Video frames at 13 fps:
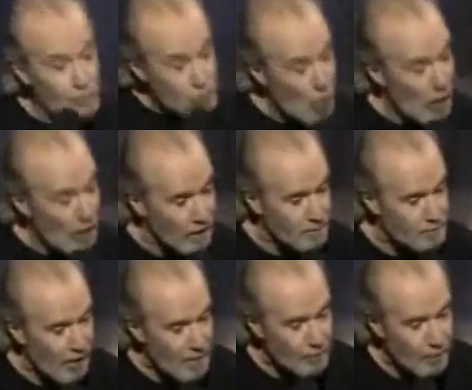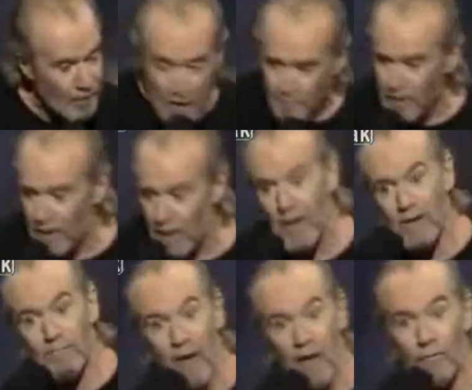toilet paper
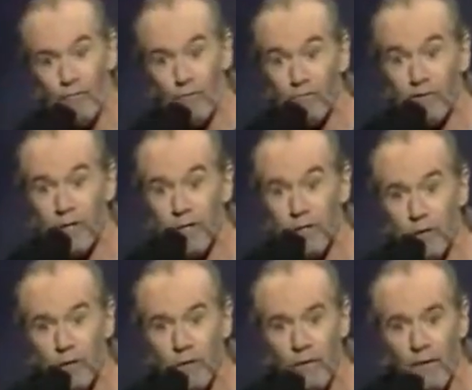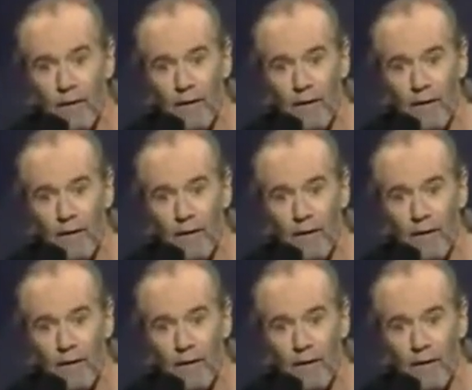became bathroom tissue.